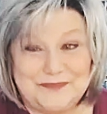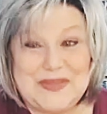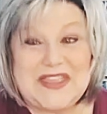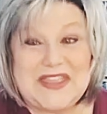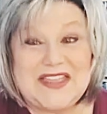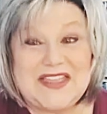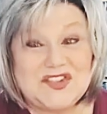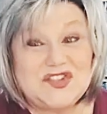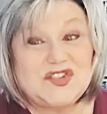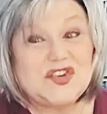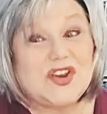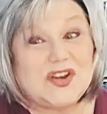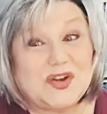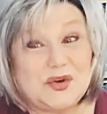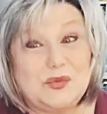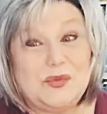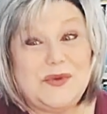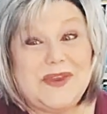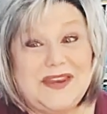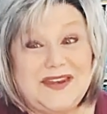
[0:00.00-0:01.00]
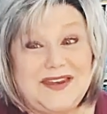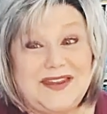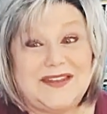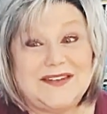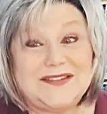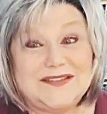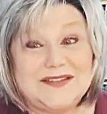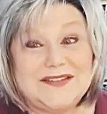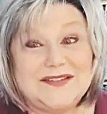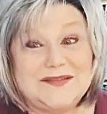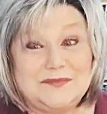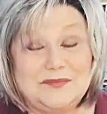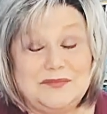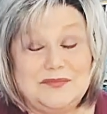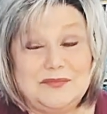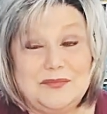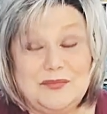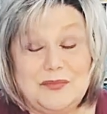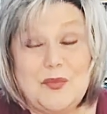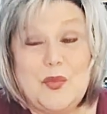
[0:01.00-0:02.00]
because you're going to read it
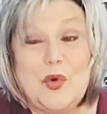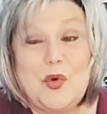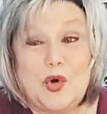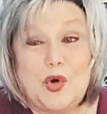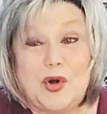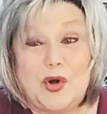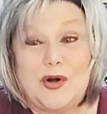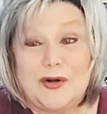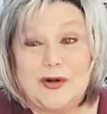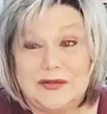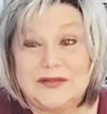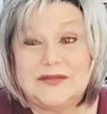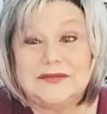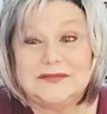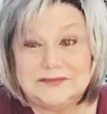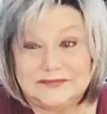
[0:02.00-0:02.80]
more,